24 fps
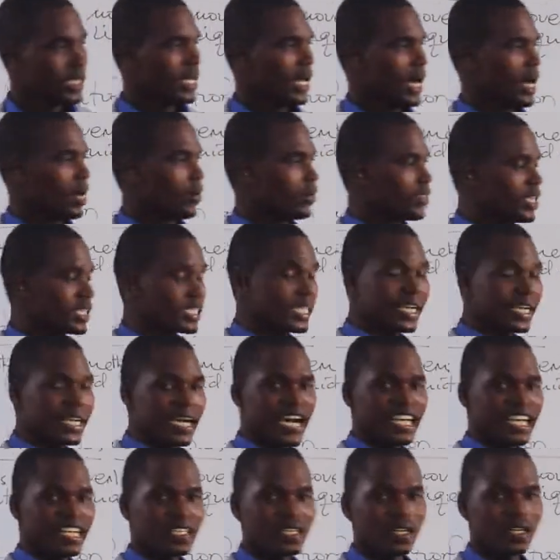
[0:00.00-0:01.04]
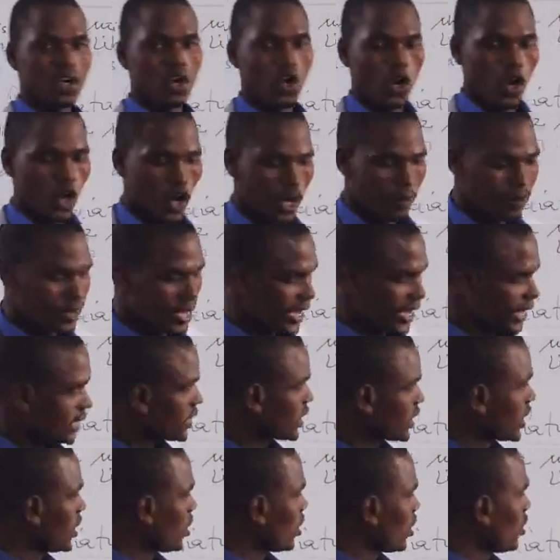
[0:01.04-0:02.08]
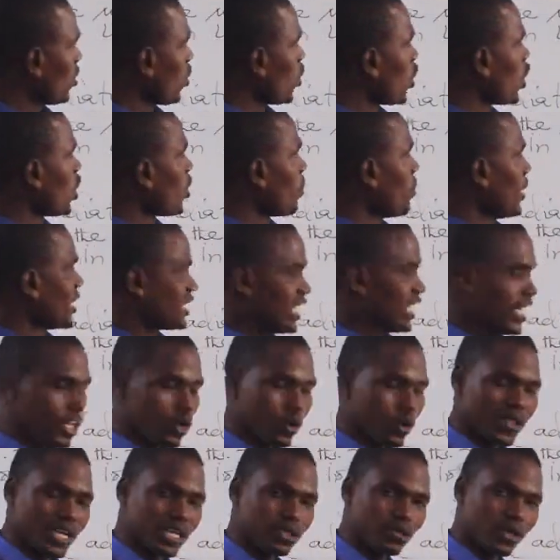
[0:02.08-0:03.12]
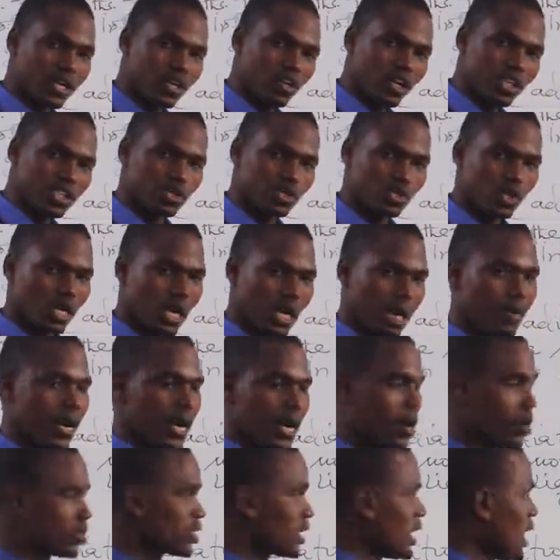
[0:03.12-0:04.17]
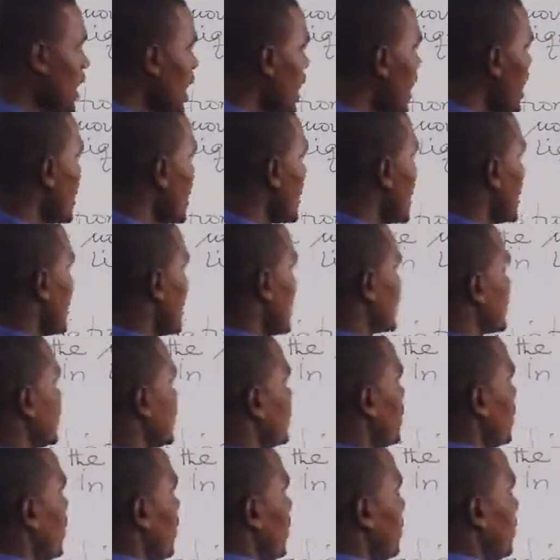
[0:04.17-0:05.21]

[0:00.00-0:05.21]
Now, the second object or material that we're going to talk about are